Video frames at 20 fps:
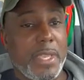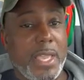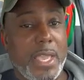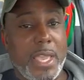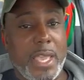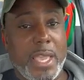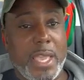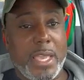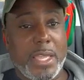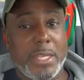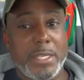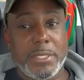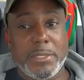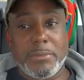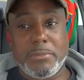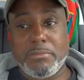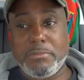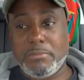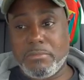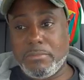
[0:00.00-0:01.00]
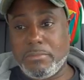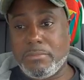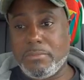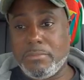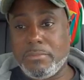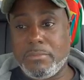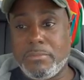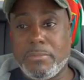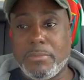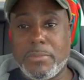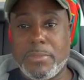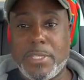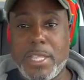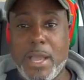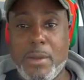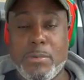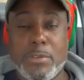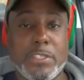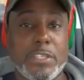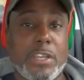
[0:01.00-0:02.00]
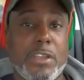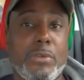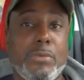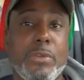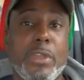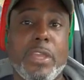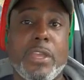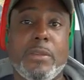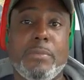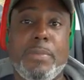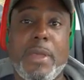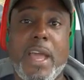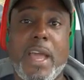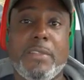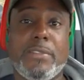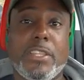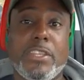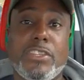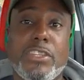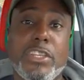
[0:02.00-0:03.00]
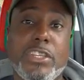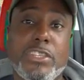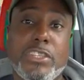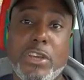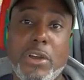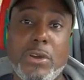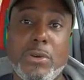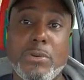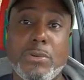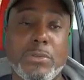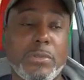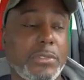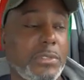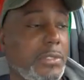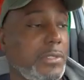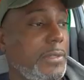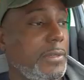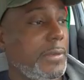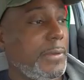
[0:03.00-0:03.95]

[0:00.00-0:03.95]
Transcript: And that was a career path that she chose.